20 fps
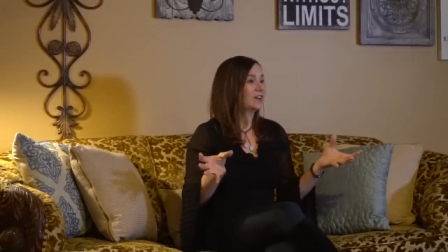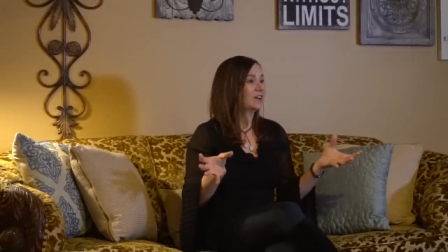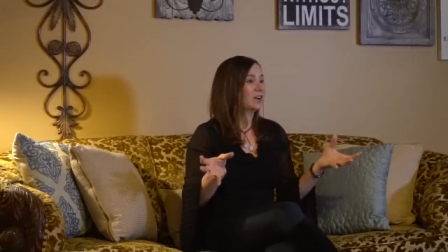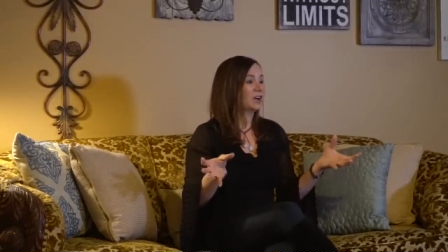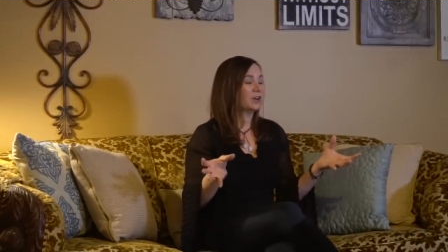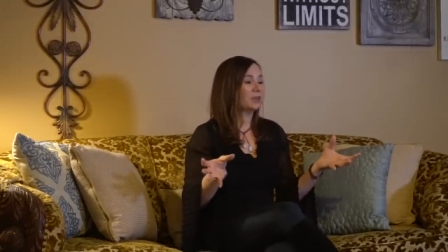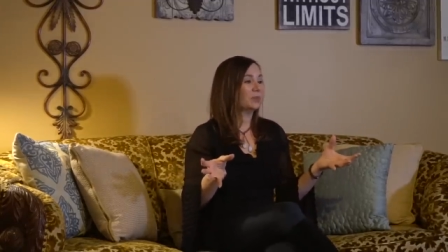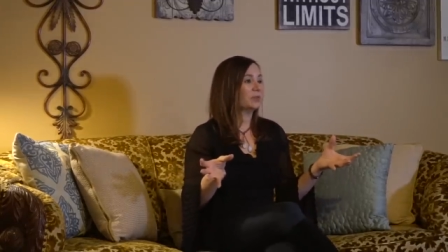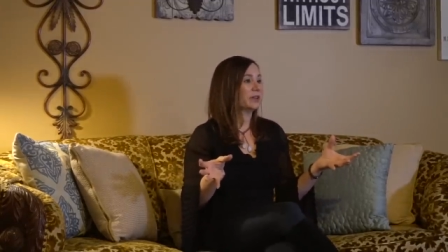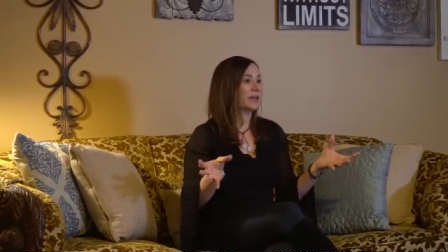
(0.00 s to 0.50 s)

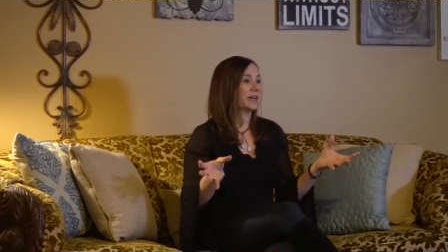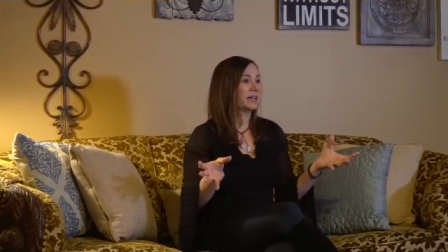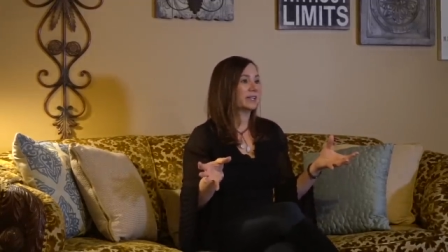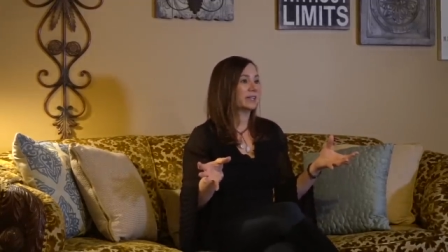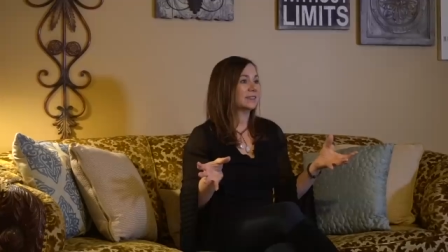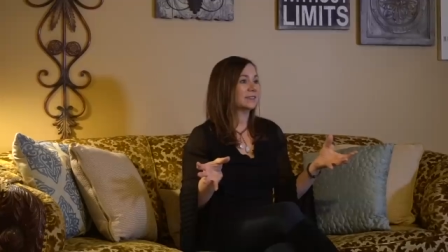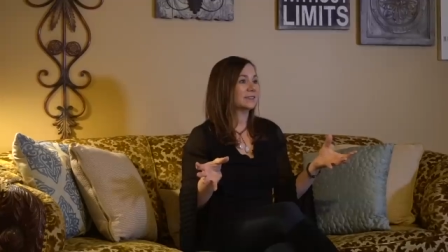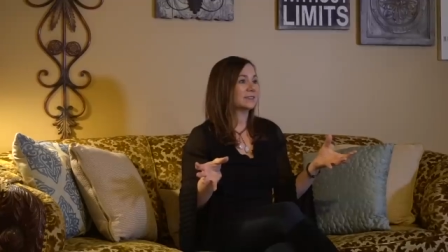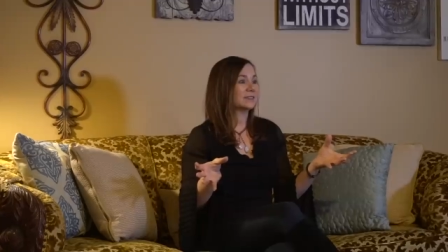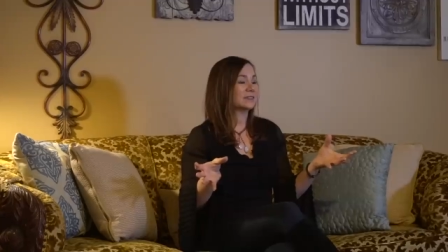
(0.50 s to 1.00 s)
all
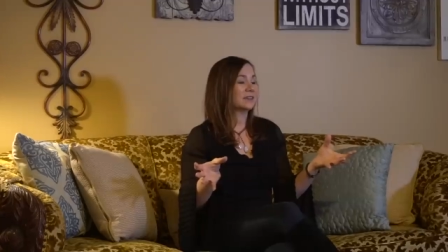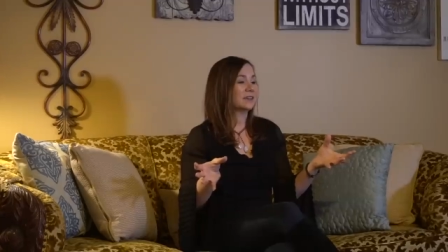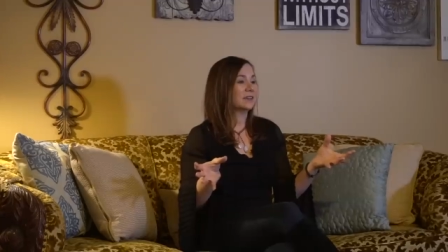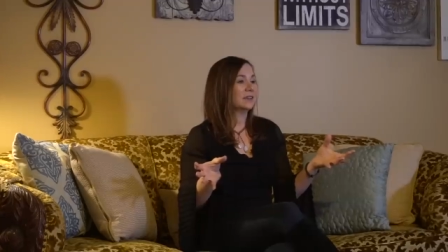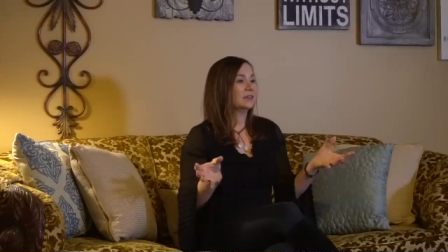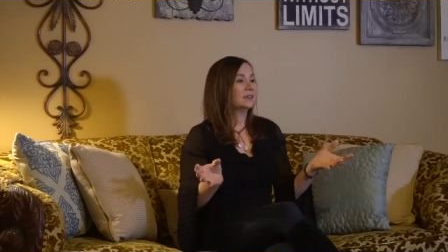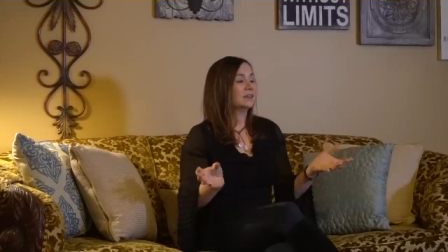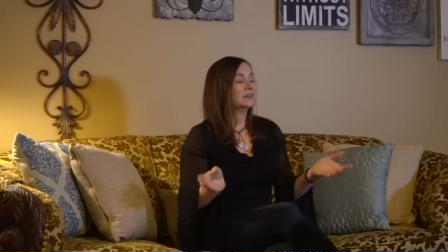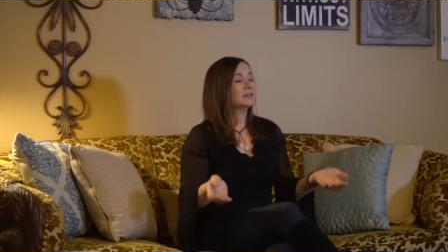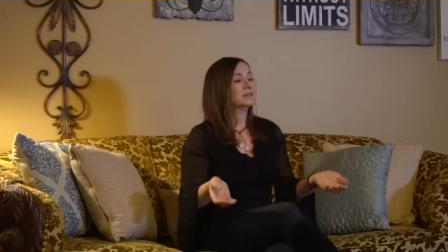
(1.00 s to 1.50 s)
planets.
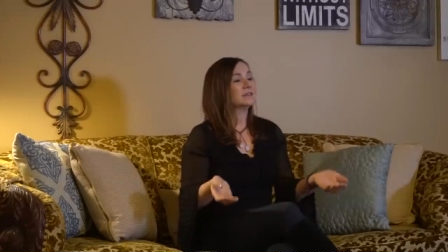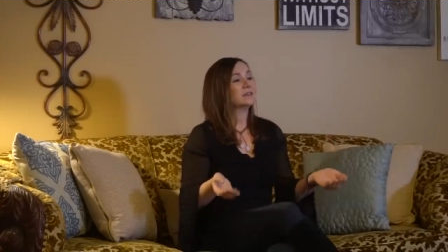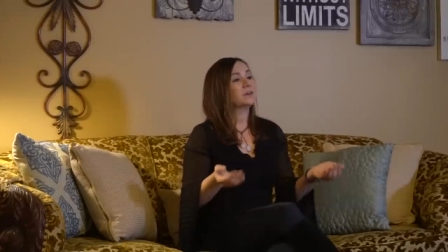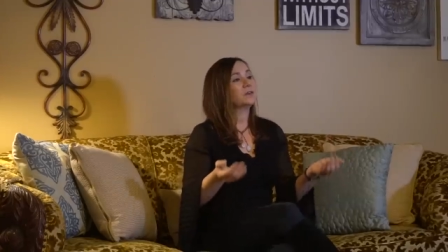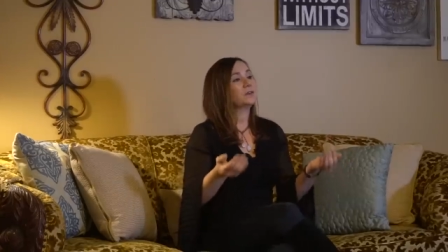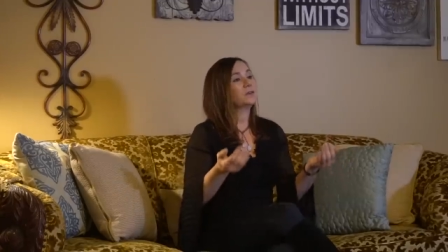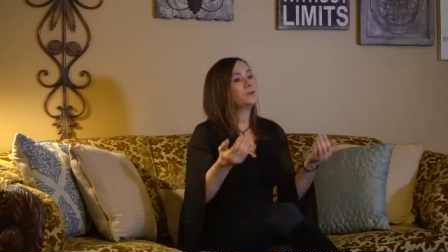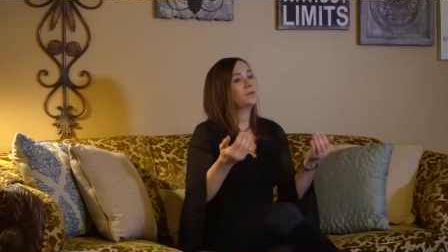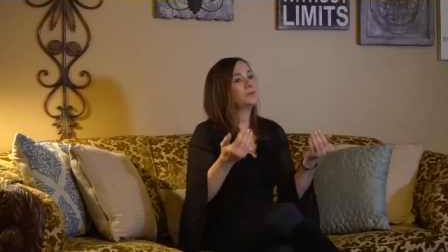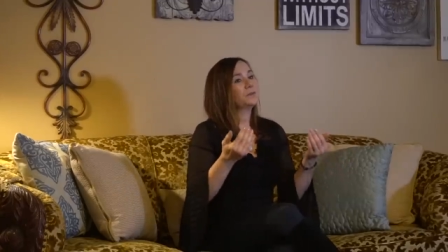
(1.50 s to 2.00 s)

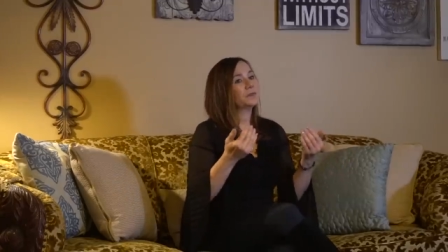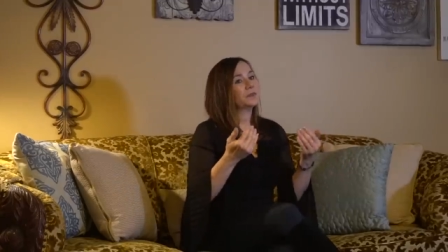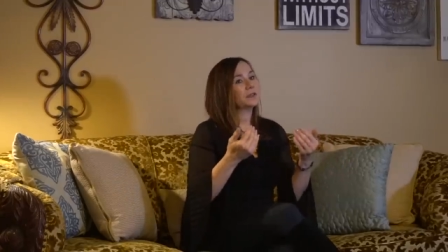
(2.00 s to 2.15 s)
So